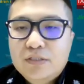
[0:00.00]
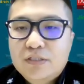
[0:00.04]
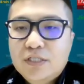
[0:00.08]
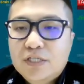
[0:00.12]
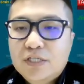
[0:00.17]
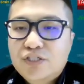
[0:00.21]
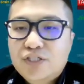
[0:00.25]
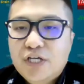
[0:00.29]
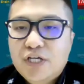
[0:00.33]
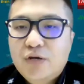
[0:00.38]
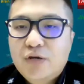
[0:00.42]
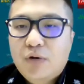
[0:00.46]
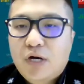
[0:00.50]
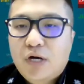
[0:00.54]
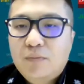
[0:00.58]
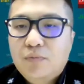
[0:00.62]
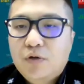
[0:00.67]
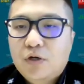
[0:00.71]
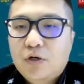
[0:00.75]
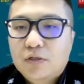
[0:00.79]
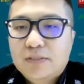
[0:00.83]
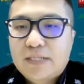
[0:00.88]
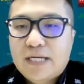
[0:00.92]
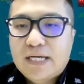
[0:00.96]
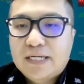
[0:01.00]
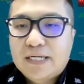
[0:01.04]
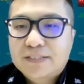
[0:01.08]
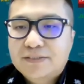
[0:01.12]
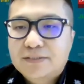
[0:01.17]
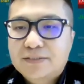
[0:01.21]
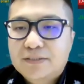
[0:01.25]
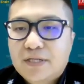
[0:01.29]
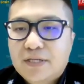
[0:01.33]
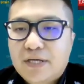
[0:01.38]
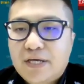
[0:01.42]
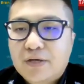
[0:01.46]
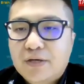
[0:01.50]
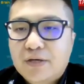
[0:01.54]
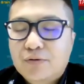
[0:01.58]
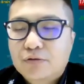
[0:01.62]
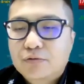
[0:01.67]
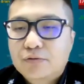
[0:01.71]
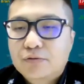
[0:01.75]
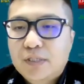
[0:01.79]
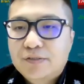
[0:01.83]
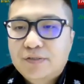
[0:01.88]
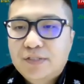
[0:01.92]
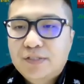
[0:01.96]
The G1 products
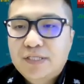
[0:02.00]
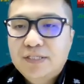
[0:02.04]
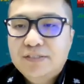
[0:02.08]
include